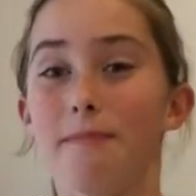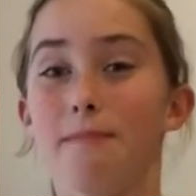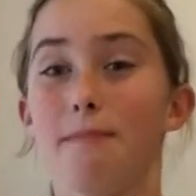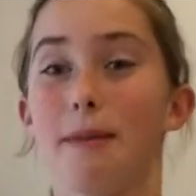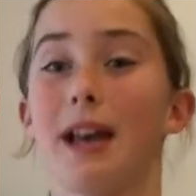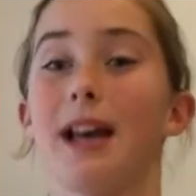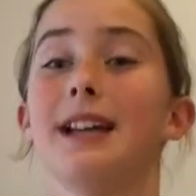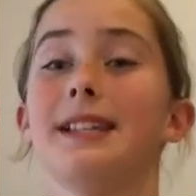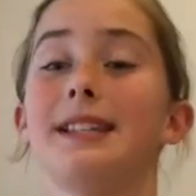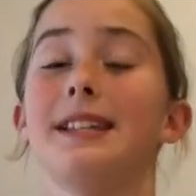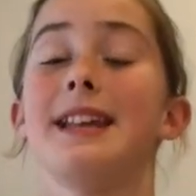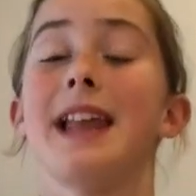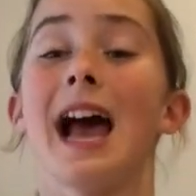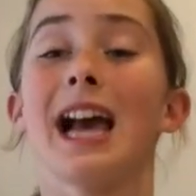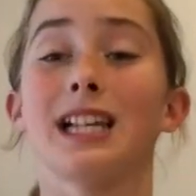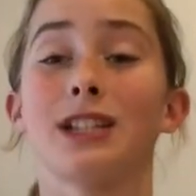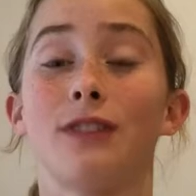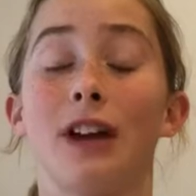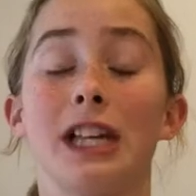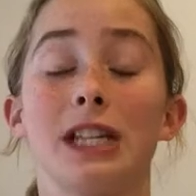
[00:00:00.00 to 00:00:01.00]
because the
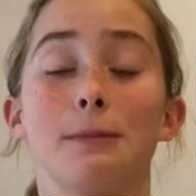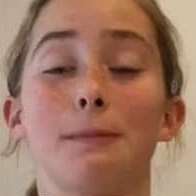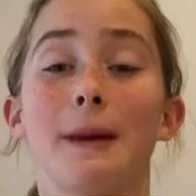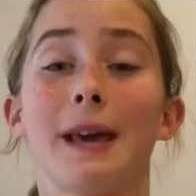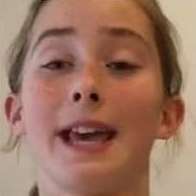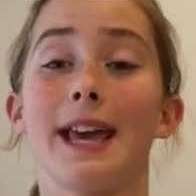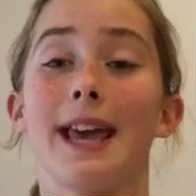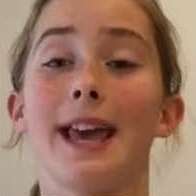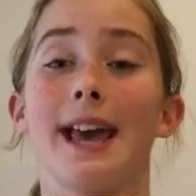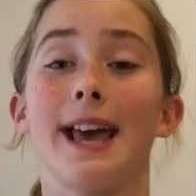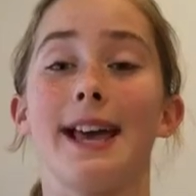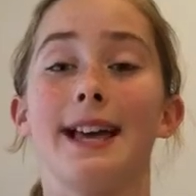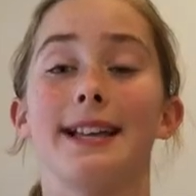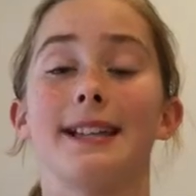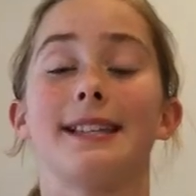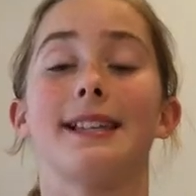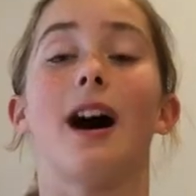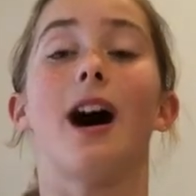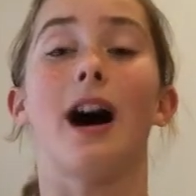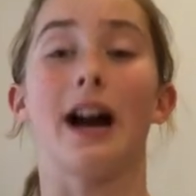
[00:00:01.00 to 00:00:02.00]
next recipe
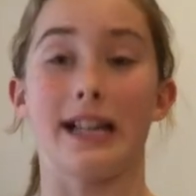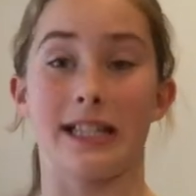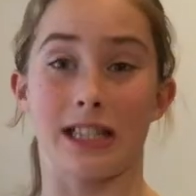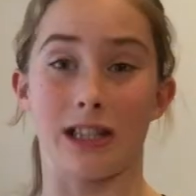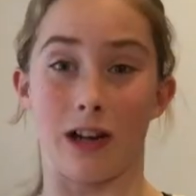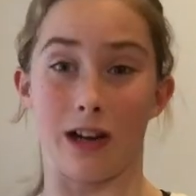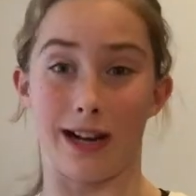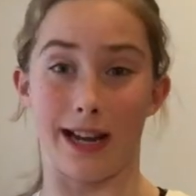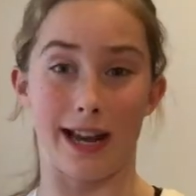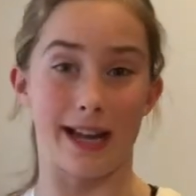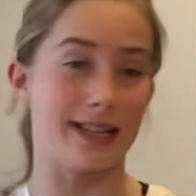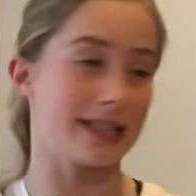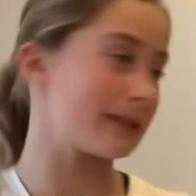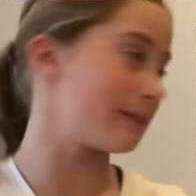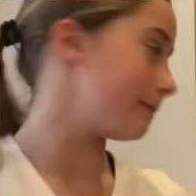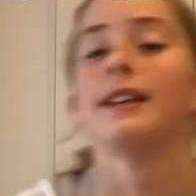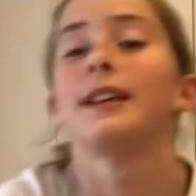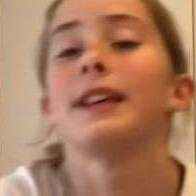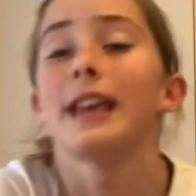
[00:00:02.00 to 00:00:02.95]
is ice lollies.